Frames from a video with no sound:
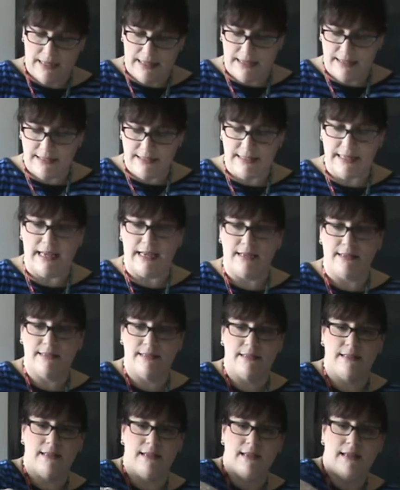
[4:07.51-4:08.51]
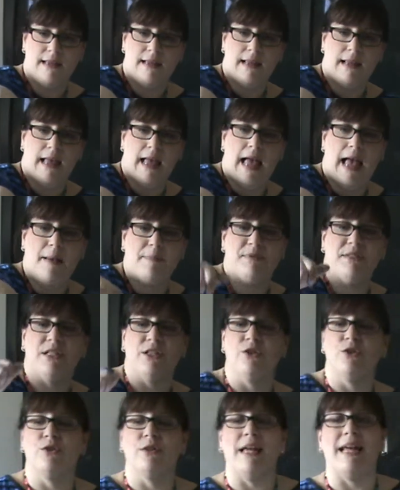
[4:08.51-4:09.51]
It is 6.
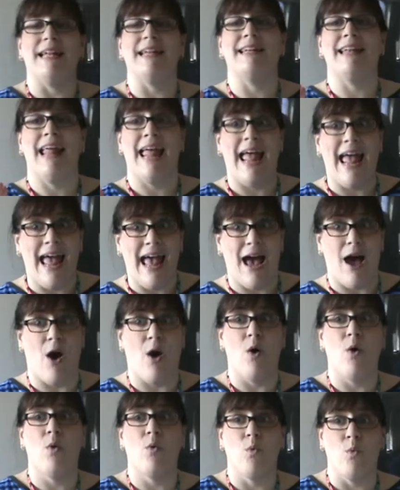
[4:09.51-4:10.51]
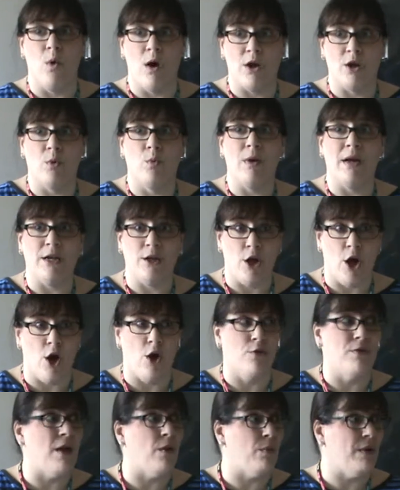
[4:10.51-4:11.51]
Absolutely. Now, what do we
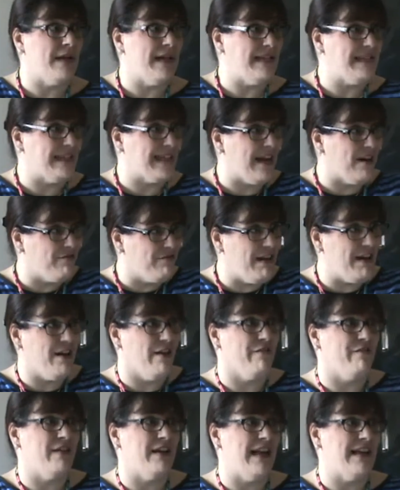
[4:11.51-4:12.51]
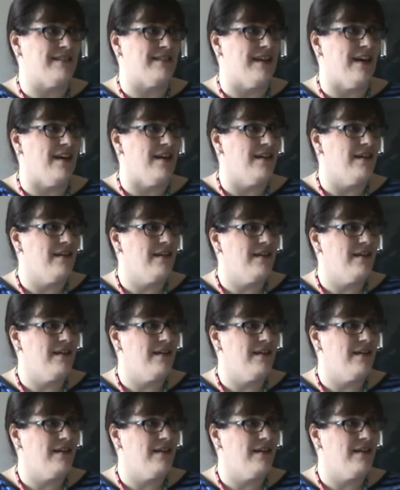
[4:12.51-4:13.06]
know that we need to get rid of, Vanessa?